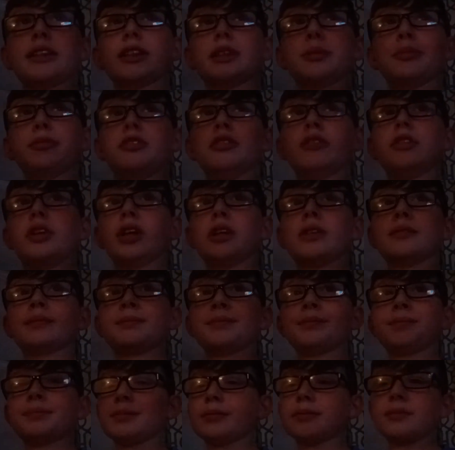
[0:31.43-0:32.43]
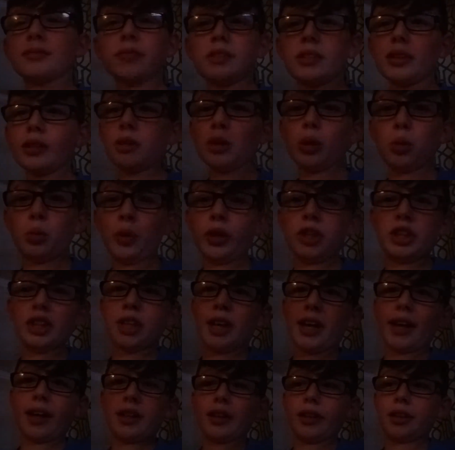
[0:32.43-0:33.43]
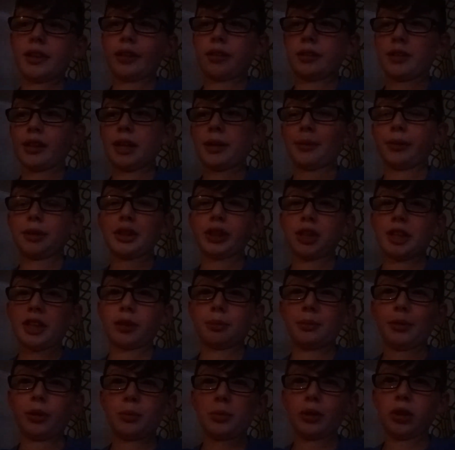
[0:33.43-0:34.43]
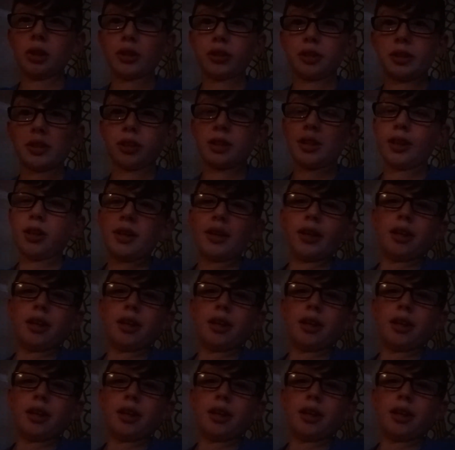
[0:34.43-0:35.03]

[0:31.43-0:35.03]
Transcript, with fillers: this movie. We just had a Cloudy with a Chance of Meatballs